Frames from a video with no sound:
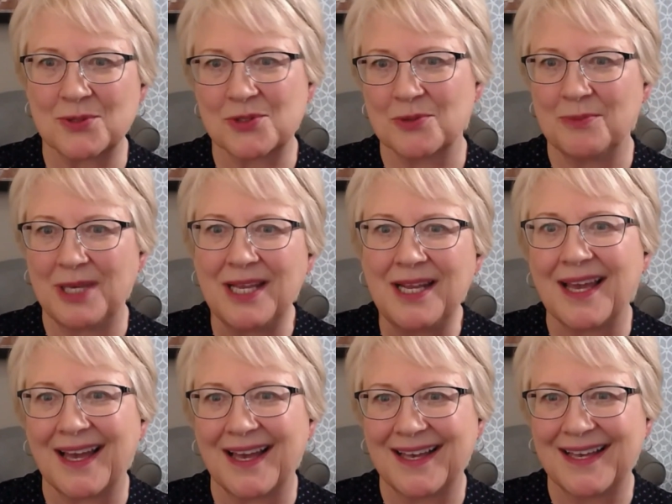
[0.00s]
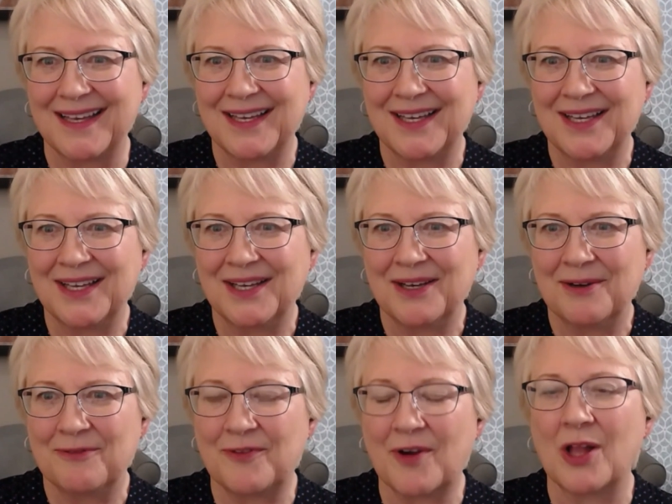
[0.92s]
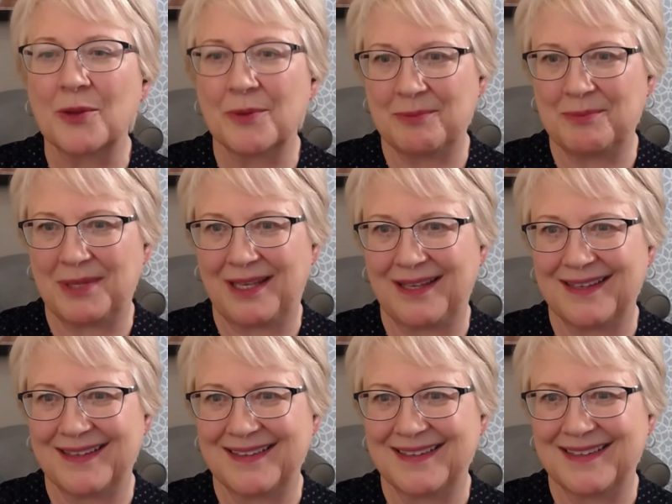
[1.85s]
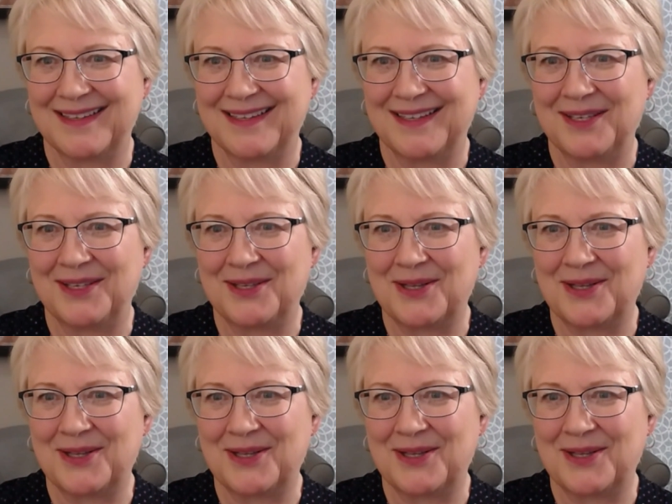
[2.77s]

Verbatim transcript: social media following me, mm-hmm.